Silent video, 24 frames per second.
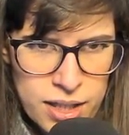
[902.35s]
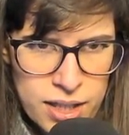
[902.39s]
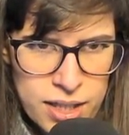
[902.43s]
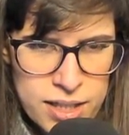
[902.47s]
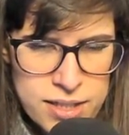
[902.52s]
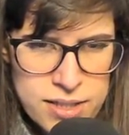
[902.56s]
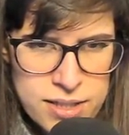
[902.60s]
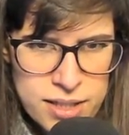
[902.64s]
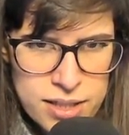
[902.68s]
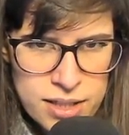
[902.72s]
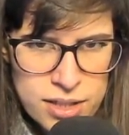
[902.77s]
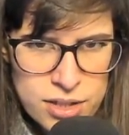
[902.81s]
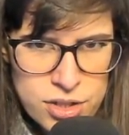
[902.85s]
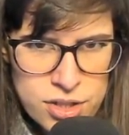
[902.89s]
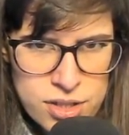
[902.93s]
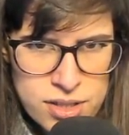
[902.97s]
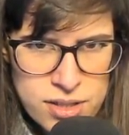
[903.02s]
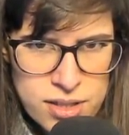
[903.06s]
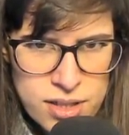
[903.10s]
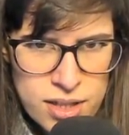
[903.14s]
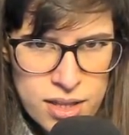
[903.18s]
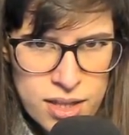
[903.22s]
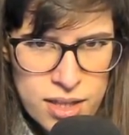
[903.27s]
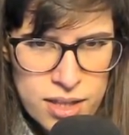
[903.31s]
Is there
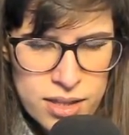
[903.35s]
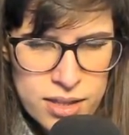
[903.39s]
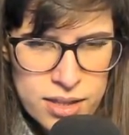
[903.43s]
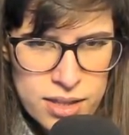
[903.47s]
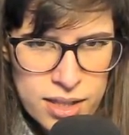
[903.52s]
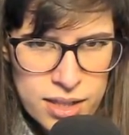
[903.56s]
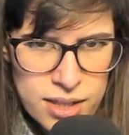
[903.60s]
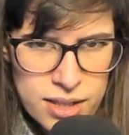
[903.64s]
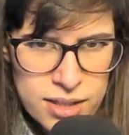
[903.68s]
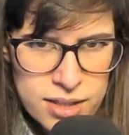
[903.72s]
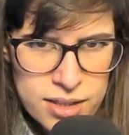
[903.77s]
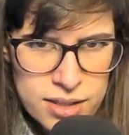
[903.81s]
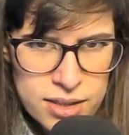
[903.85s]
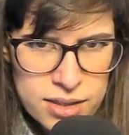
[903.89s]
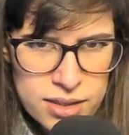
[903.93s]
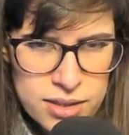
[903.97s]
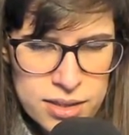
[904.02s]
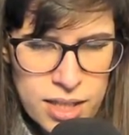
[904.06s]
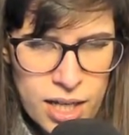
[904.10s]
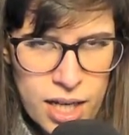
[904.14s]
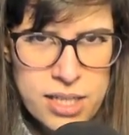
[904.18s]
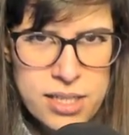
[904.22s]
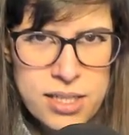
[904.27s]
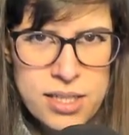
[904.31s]
just that, like,
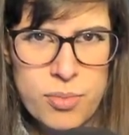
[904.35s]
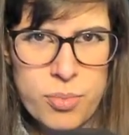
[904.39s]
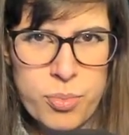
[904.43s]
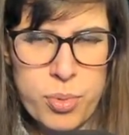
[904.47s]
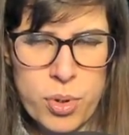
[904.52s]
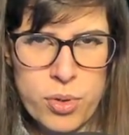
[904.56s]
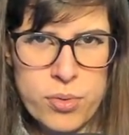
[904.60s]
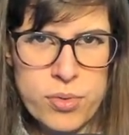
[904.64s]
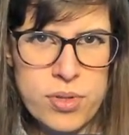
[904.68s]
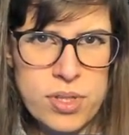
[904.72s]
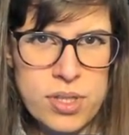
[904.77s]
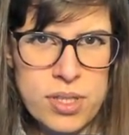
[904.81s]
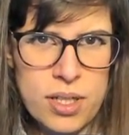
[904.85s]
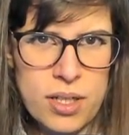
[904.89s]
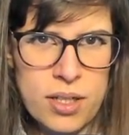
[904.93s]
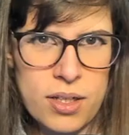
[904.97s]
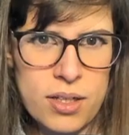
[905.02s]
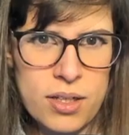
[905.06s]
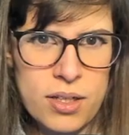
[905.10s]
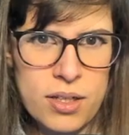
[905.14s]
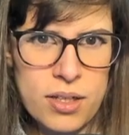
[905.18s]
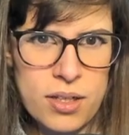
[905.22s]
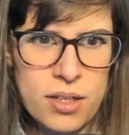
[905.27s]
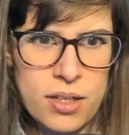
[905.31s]
that's supposed
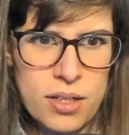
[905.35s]
to